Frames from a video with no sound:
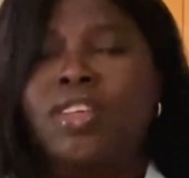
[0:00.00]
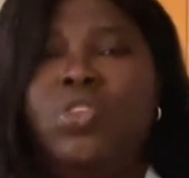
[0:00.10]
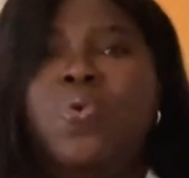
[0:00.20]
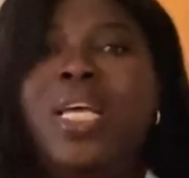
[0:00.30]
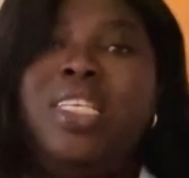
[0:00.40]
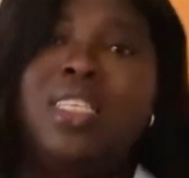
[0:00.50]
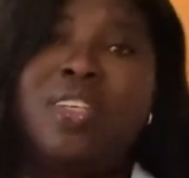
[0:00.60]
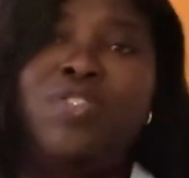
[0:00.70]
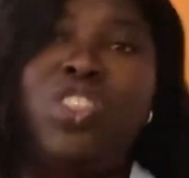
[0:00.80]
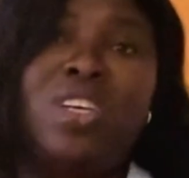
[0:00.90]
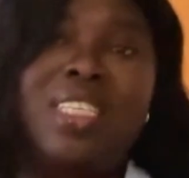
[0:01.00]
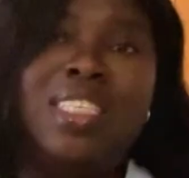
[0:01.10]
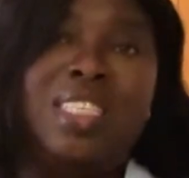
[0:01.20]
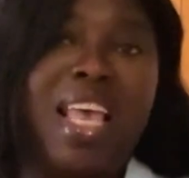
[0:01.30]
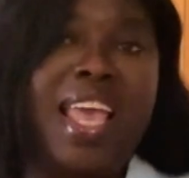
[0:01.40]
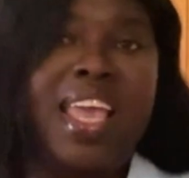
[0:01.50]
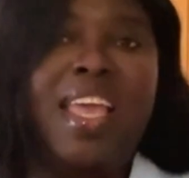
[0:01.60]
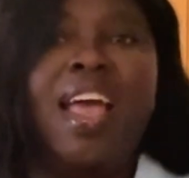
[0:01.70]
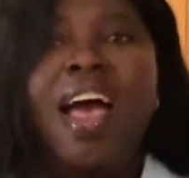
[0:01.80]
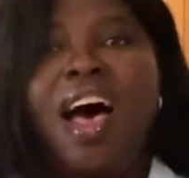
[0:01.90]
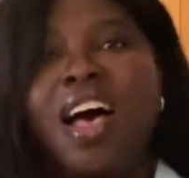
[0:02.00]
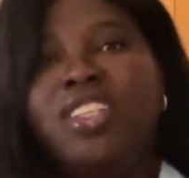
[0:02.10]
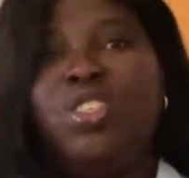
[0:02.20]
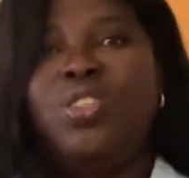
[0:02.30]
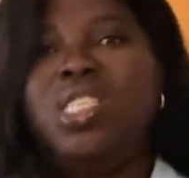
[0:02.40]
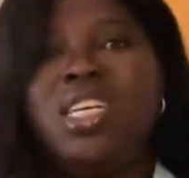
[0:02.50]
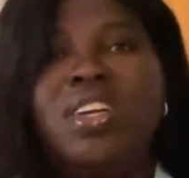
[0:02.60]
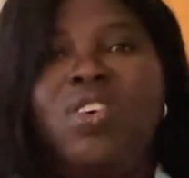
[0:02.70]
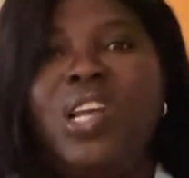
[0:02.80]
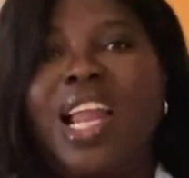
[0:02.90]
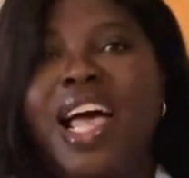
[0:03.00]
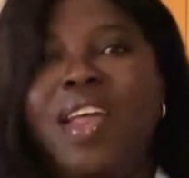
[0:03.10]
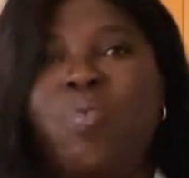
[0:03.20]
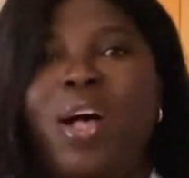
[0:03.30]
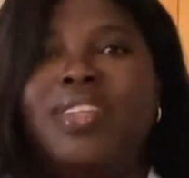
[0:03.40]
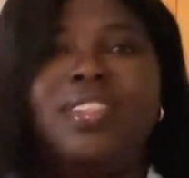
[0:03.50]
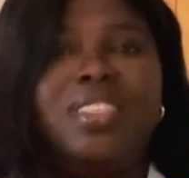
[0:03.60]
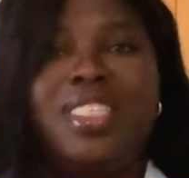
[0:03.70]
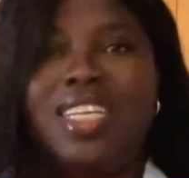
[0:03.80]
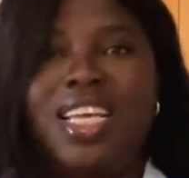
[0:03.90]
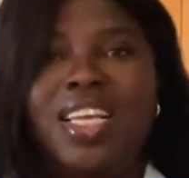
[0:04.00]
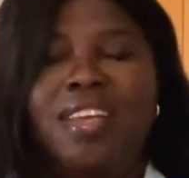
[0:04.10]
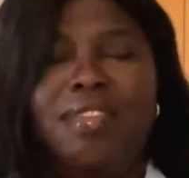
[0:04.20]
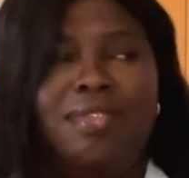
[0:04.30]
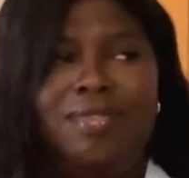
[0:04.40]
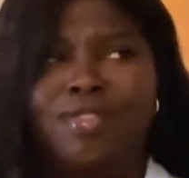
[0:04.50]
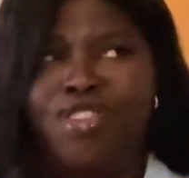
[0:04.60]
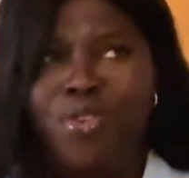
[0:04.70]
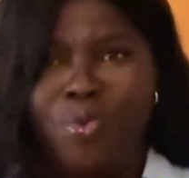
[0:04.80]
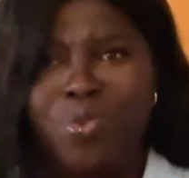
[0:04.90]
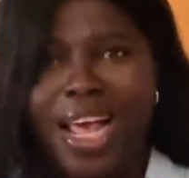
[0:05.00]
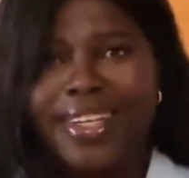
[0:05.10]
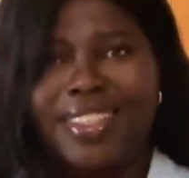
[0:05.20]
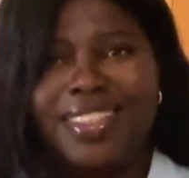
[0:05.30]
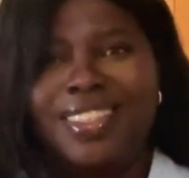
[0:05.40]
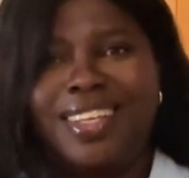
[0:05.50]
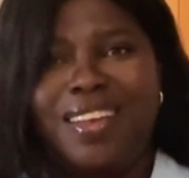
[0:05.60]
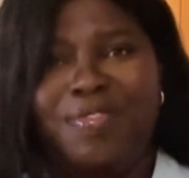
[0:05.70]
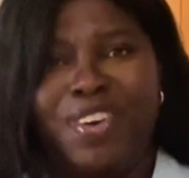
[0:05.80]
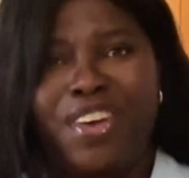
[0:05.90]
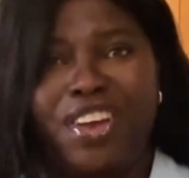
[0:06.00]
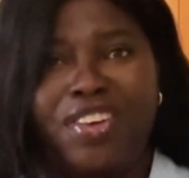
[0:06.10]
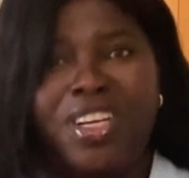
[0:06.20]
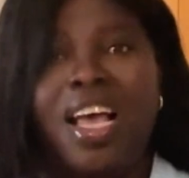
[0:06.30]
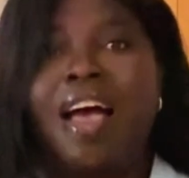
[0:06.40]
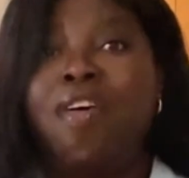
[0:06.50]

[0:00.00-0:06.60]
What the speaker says: So instead of just saying, I tutored online while studying, no, that doesn't sound very good.